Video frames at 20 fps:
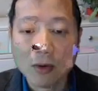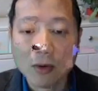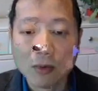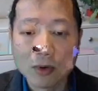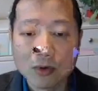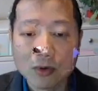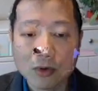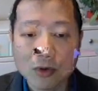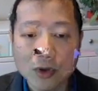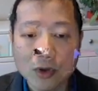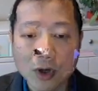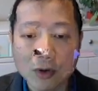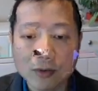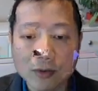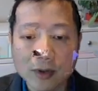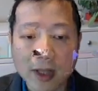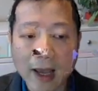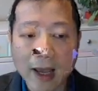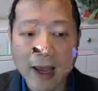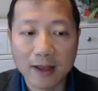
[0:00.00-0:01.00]
which
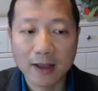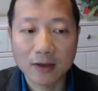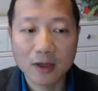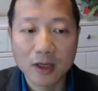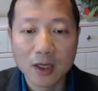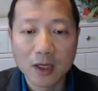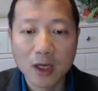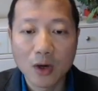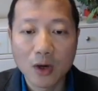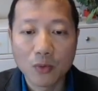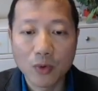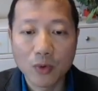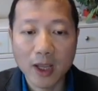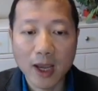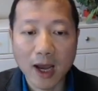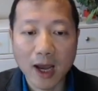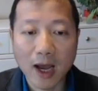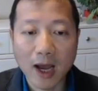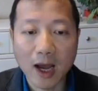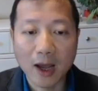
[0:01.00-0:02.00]
shows that
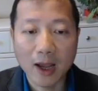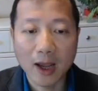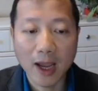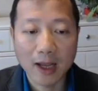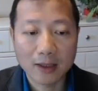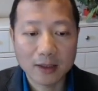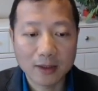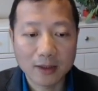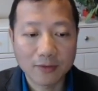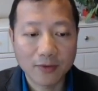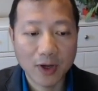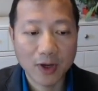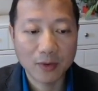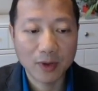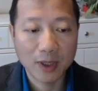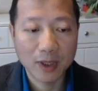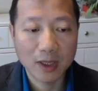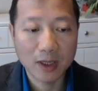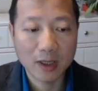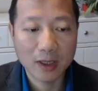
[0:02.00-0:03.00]
we are at the
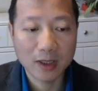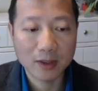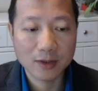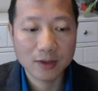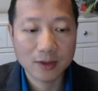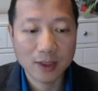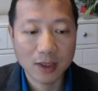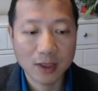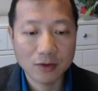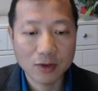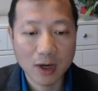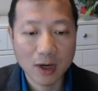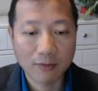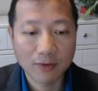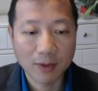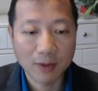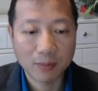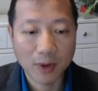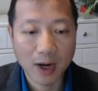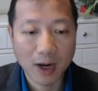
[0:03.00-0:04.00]
very early stage
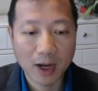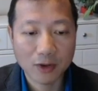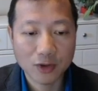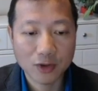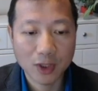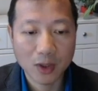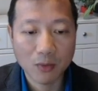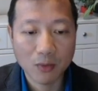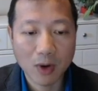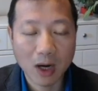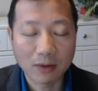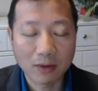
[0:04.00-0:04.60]
of the project.